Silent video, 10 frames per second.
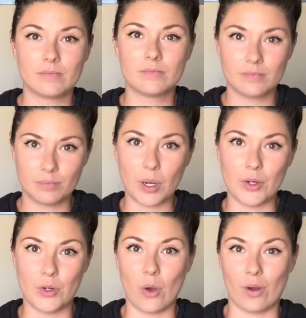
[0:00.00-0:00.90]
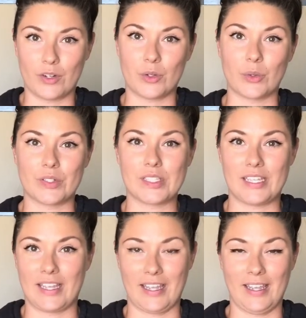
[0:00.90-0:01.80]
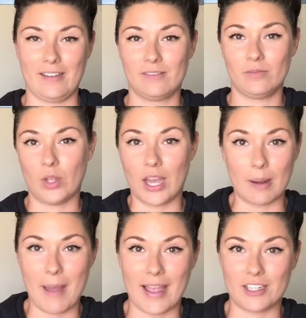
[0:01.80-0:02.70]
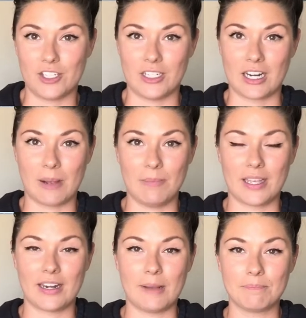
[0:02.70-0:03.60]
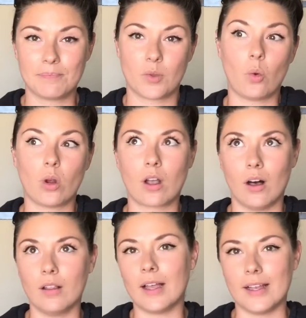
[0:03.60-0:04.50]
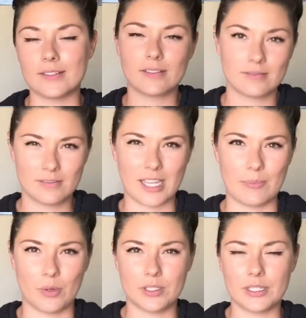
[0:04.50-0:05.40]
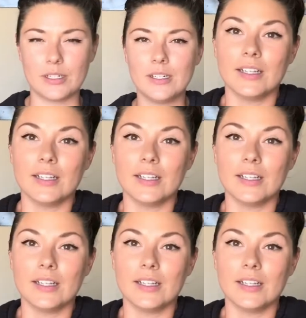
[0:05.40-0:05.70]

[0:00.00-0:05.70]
put a note on your door saying, hey, we got a package. You need to come pick it up. Or call us, type ordeal.